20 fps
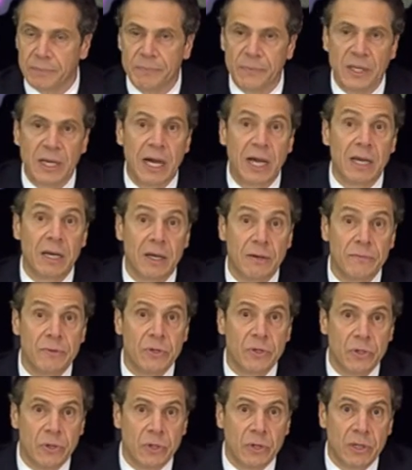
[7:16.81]
The I Love
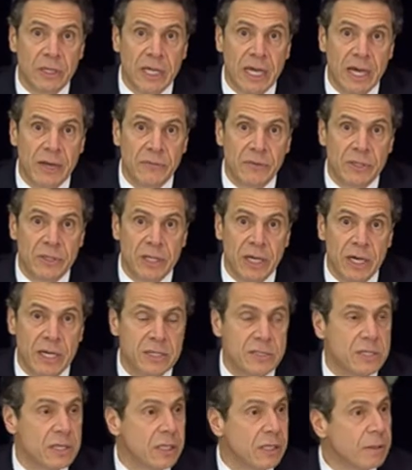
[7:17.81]
New York
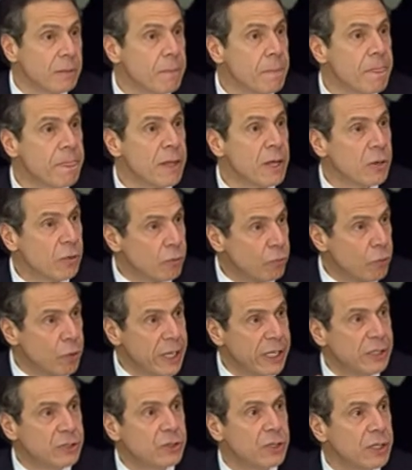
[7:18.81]
advertising,
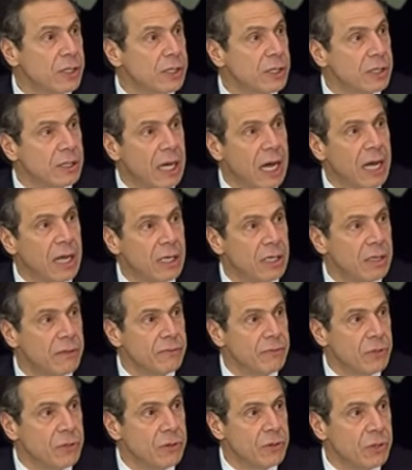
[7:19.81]
regional I
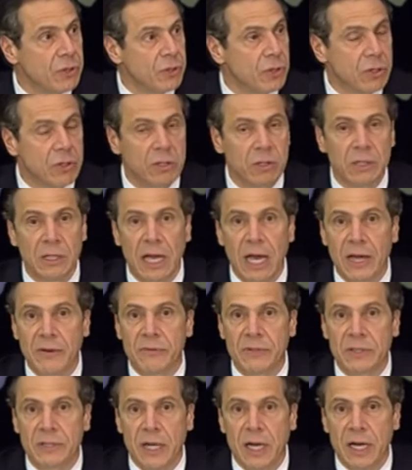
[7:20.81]
Love New York
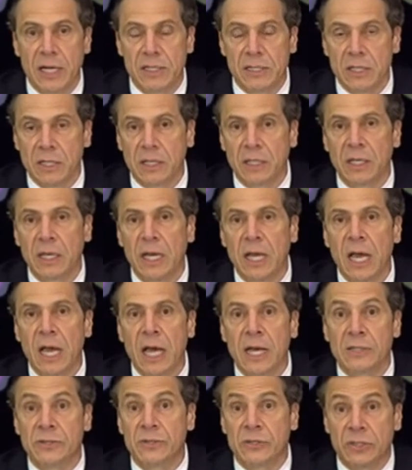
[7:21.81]
advertising,
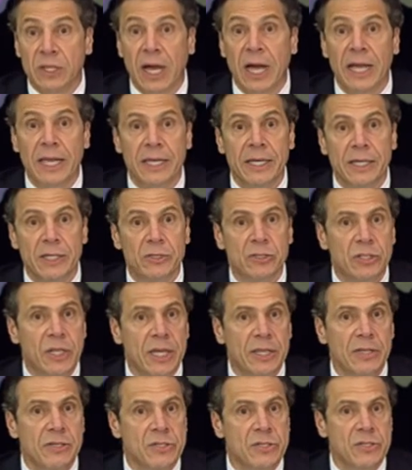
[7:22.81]
signage
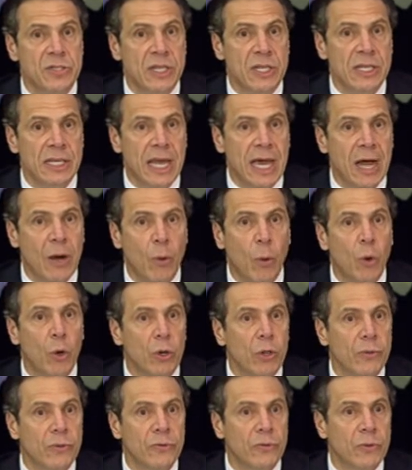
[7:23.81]
that you see now
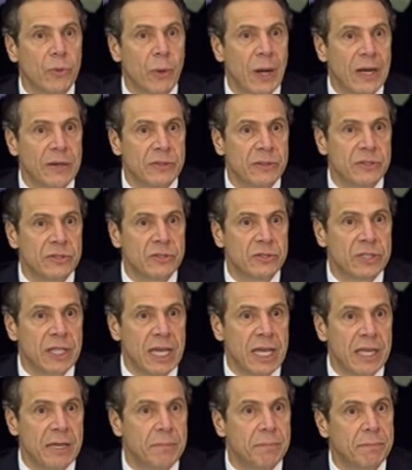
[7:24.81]
all throughout the
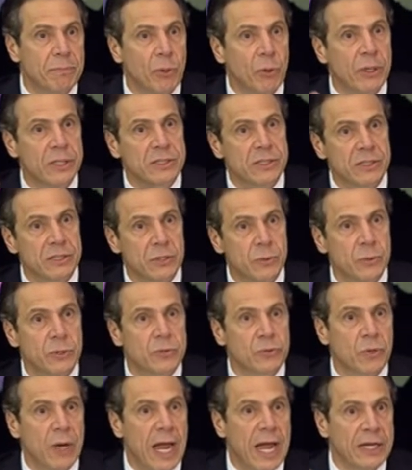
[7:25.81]
state pointing to
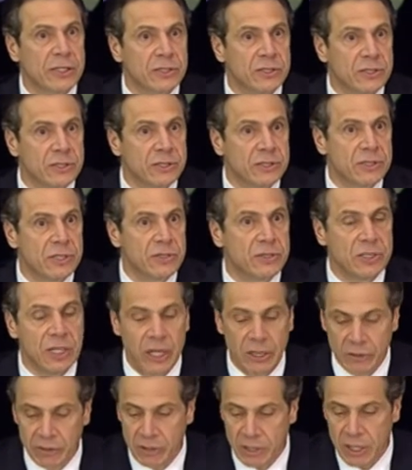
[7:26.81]
attractions,
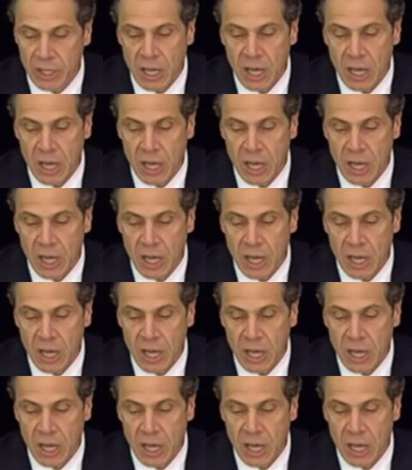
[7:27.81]
etc.